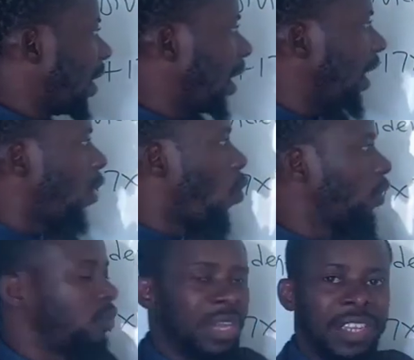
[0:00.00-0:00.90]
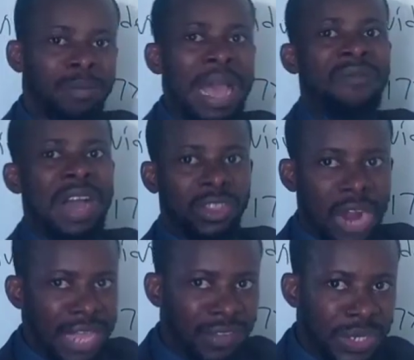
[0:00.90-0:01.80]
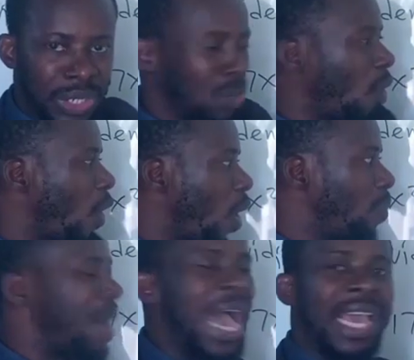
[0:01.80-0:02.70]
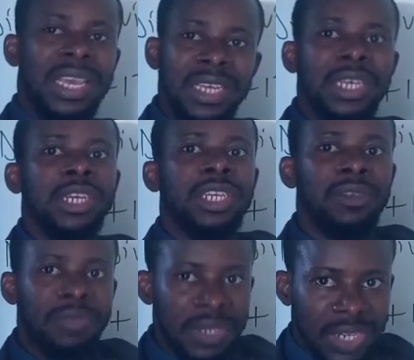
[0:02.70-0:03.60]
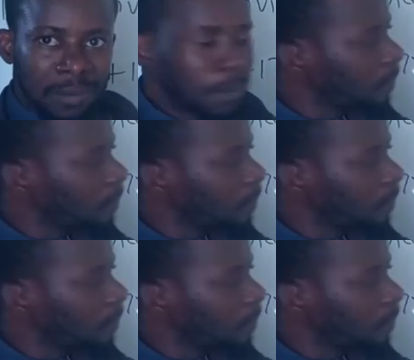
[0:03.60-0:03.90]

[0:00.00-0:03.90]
equals this by factorization or by division.